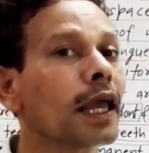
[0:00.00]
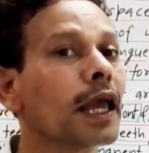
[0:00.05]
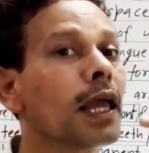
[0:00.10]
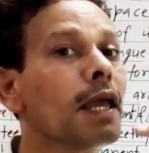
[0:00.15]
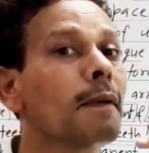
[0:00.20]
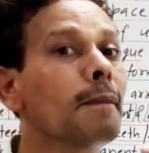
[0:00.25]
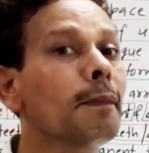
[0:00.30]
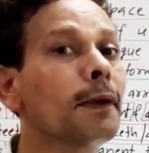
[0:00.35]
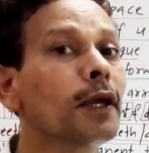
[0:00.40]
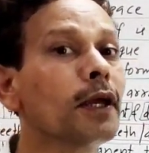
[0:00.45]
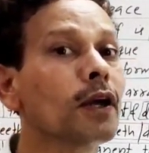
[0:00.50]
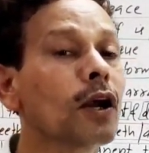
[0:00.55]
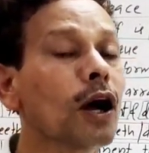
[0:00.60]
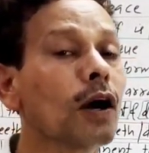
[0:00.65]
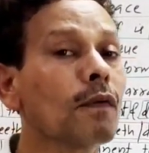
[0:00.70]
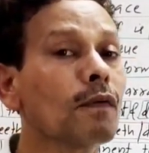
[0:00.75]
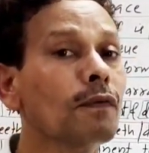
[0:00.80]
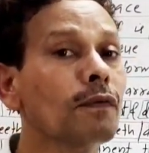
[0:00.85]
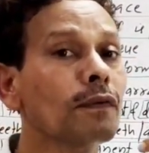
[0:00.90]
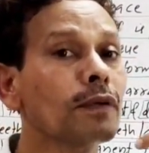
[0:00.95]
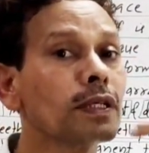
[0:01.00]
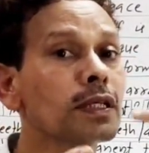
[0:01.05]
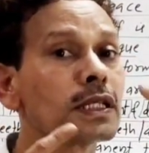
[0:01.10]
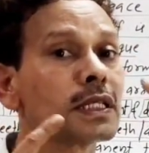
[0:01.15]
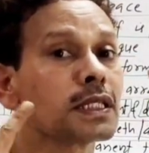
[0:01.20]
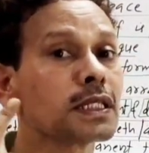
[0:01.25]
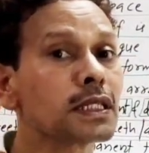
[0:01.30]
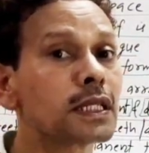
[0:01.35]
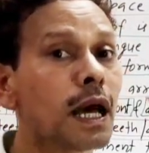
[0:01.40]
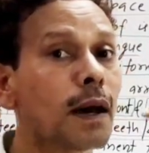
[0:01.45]
a pair of
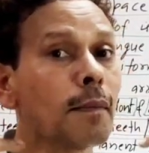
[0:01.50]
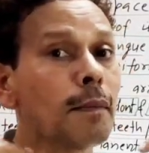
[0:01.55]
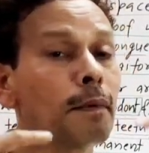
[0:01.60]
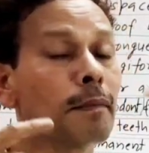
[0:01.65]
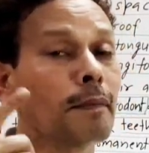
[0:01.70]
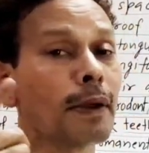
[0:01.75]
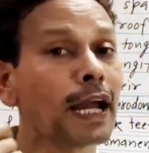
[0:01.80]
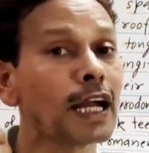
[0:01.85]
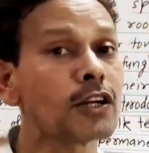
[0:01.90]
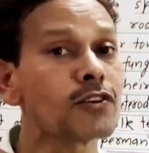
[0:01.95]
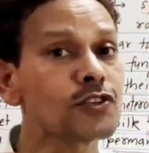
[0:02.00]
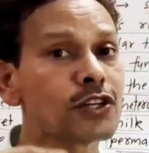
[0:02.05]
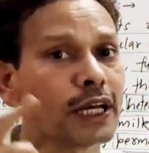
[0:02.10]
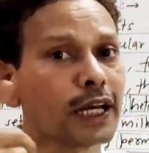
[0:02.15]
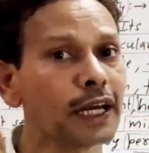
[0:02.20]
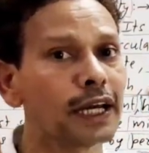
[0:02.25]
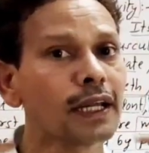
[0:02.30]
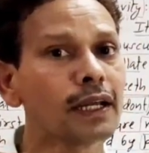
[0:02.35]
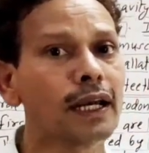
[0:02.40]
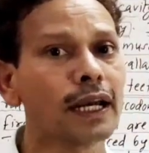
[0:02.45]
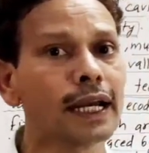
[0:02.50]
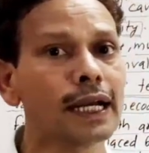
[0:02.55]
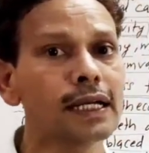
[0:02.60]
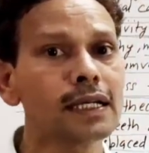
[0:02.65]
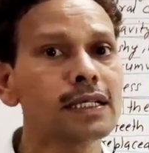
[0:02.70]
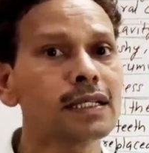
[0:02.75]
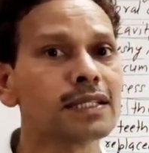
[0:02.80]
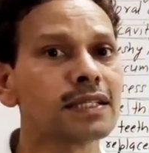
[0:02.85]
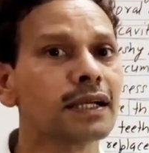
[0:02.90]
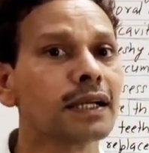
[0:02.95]
submaxillary
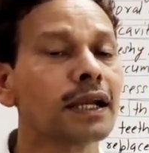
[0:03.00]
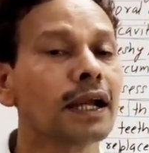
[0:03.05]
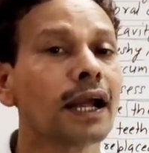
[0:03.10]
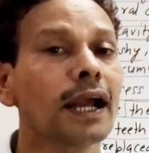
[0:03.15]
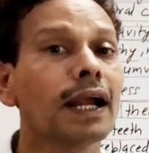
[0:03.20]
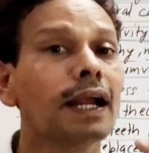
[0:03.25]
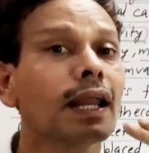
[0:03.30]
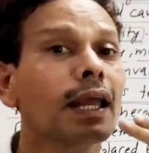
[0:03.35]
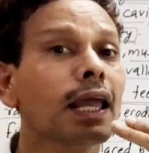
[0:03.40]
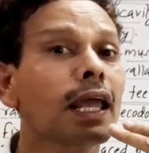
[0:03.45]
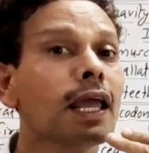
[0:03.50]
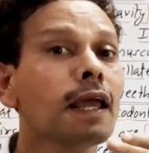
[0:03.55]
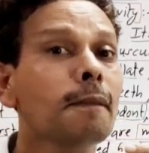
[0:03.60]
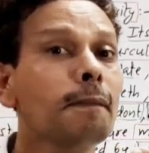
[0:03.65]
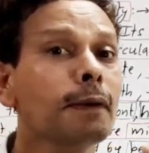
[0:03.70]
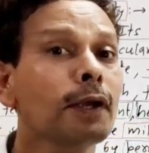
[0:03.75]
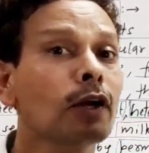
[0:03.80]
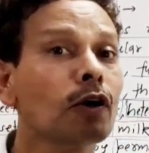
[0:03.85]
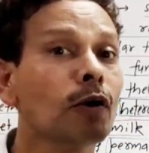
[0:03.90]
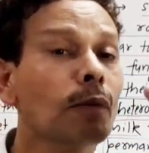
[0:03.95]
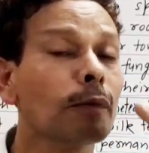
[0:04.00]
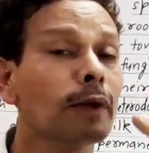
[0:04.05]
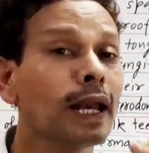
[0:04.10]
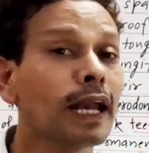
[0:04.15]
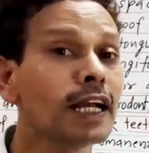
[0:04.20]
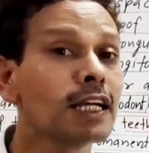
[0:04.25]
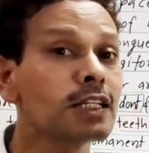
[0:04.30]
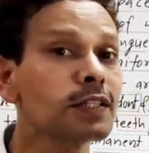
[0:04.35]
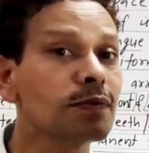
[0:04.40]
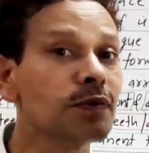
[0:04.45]
glands, and a pair of
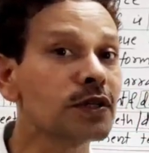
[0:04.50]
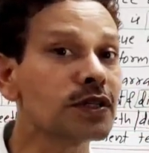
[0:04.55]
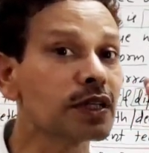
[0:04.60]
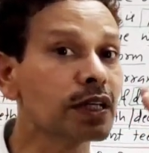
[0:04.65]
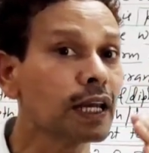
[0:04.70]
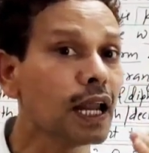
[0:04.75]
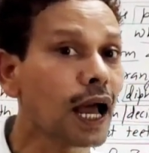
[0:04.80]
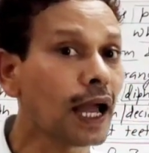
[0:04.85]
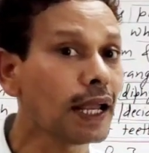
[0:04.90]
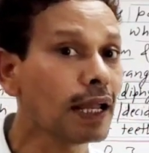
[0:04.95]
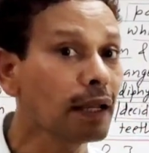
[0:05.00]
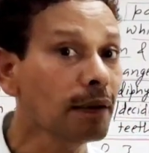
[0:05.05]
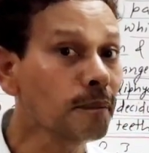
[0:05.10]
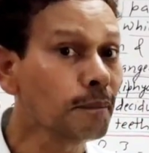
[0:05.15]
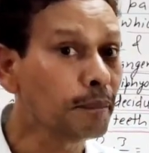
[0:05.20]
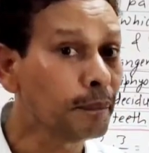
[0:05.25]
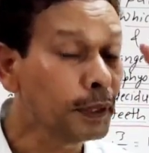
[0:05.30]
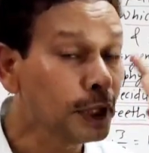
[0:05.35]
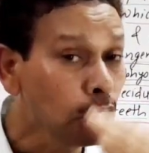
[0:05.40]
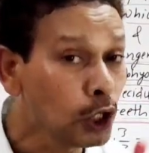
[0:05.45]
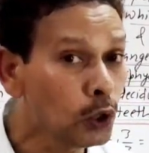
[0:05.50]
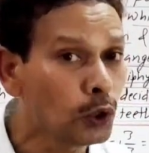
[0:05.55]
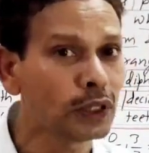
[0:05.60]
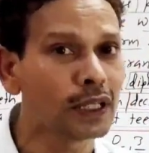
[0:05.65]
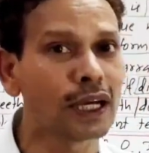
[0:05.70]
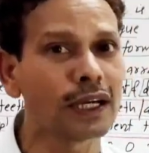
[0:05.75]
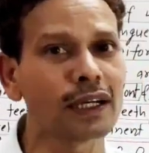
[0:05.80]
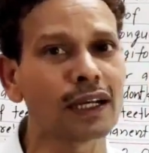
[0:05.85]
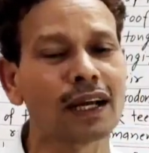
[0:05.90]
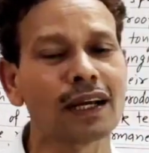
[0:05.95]
glands which lie below
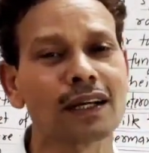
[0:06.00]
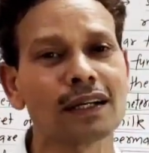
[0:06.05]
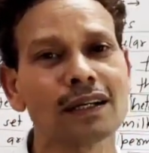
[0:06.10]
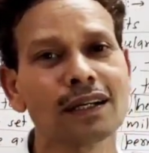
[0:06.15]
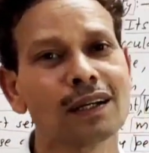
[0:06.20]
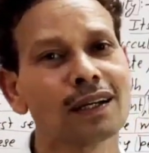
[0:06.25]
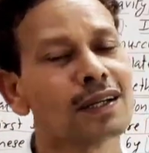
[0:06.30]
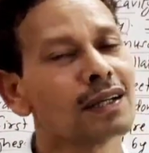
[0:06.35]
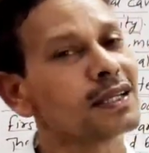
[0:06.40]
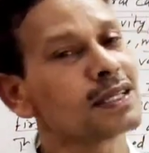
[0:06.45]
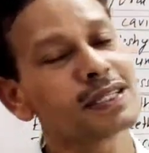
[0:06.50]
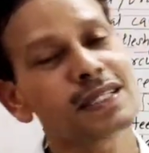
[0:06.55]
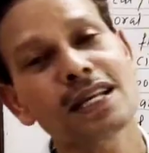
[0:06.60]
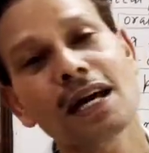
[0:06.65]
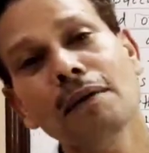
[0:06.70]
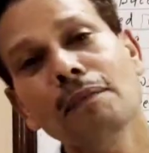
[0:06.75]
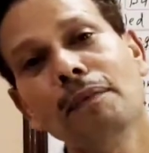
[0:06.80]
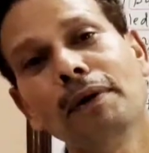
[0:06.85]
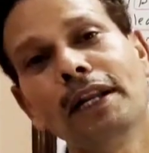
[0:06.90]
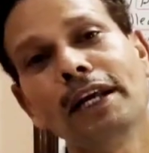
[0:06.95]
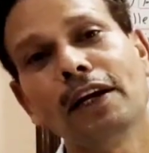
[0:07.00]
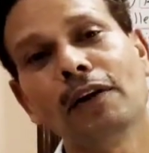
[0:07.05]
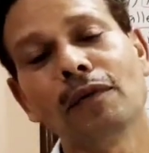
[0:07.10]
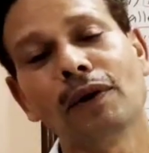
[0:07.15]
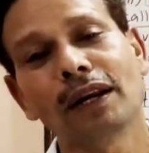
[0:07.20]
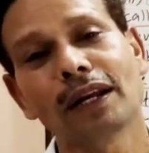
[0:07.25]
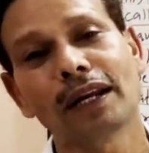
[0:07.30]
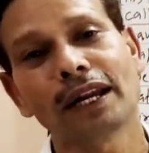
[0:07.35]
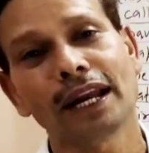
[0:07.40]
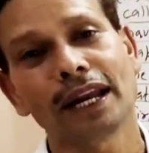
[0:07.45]
the tongue,
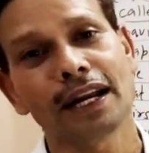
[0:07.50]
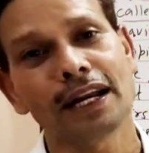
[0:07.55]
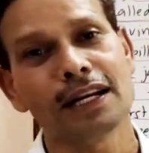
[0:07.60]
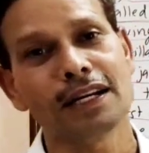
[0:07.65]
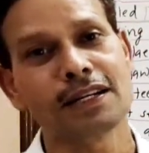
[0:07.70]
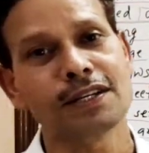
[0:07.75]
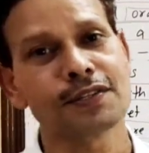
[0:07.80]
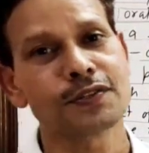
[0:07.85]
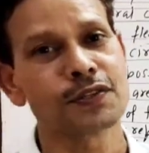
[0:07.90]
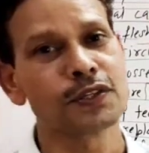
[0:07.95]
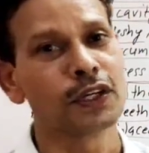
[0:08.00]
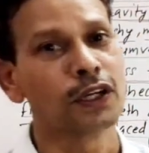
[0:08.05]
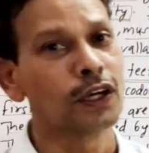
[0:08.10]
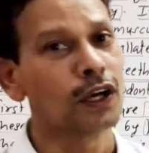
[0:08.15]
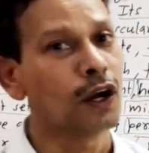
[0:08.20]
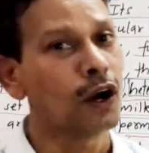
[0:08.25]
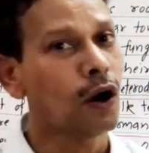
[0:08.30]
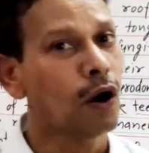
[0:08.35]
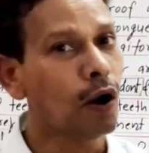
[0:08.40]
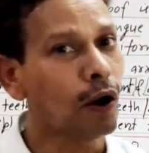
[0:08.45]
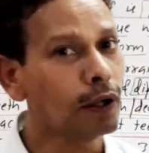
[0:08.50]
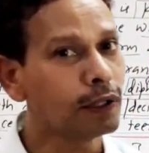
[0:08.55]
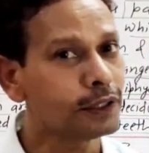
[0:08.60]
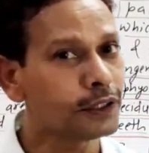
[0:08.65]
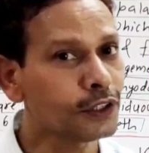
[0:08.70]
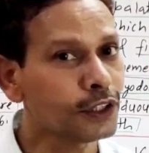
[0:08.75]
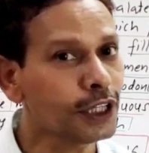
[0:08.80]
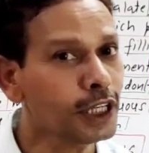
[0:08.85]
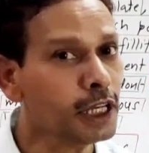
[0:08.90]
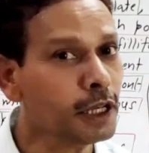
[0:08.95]
sublingual glands. All
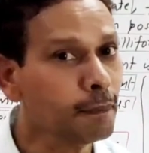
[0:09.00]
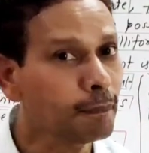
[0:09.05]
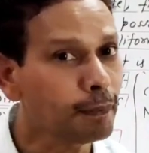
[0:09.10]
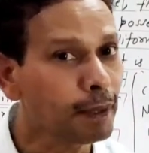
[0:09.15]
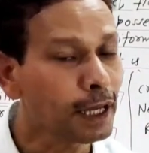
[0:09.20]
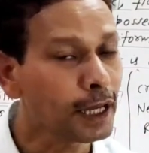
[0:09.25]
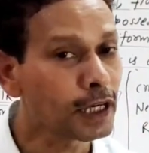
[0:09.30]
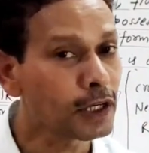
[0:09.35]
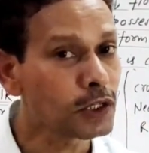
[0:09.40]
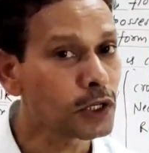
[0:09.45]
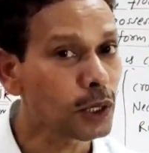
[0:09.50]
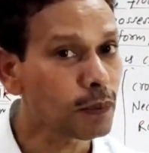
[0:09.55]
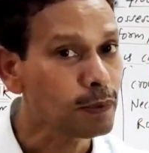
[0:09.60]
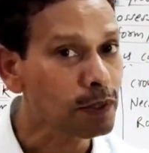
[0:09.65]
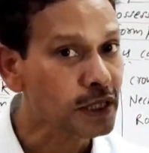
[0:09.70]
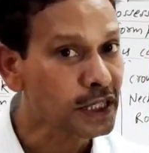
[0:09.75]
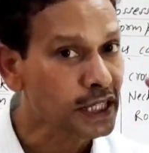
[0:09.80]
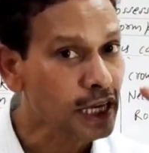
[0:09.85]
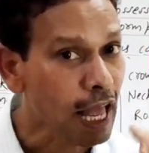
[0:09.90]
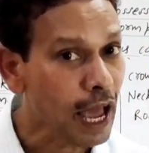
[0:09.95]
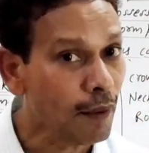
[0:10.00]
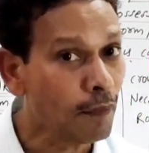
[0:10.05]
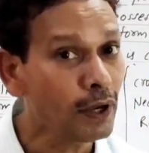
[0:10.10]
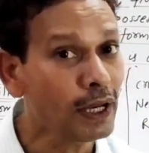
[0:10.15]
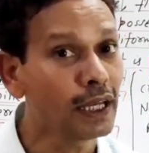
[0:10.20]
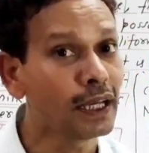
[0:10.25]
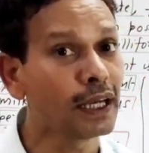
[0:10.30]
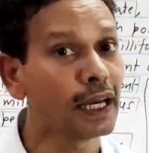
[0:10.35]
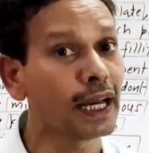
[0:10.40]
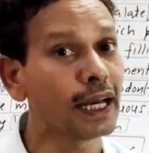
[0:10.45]
three pairs of
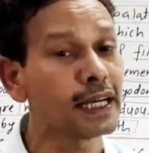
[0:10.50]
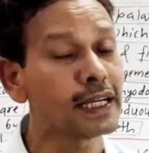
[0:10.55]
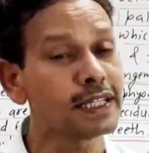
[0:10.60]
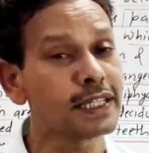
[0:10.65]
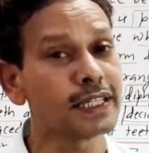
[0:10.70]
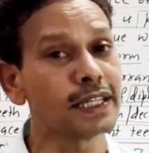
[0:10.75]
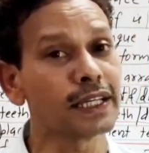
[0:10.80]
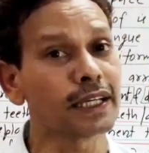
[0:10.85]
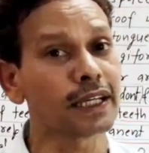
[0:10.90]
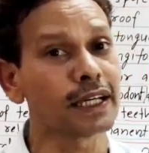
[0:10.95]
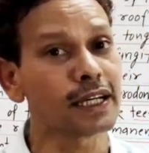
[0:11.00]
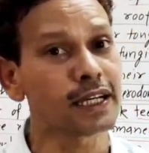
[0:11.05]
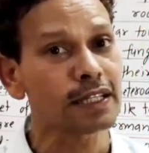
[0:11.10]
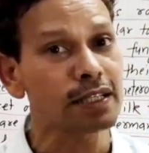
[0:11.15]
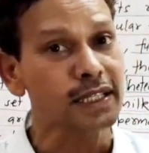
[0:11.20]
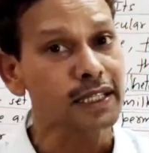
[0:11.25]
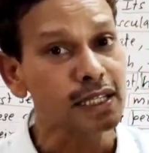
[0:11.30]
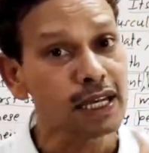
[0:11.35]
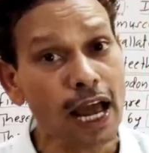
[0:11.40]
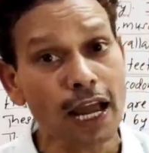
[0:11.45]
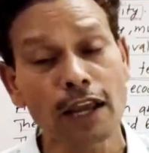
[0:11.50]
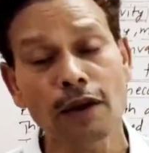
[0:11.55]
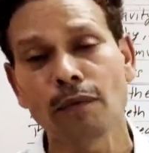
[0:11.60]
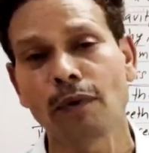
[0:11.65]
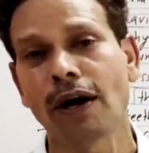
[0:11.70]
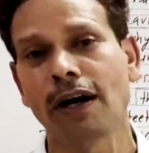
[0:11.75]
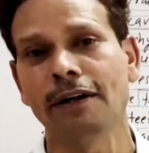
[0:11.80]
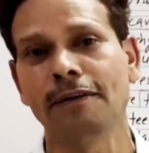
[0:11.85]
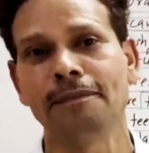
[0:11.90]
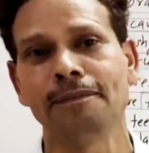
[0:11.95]
salivary glands secrete
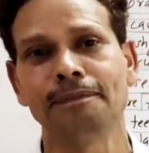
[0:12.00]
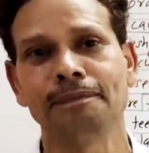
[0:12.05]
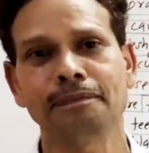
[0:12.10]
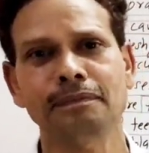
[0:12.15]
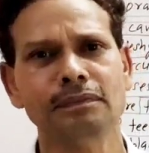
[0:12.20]
saliva,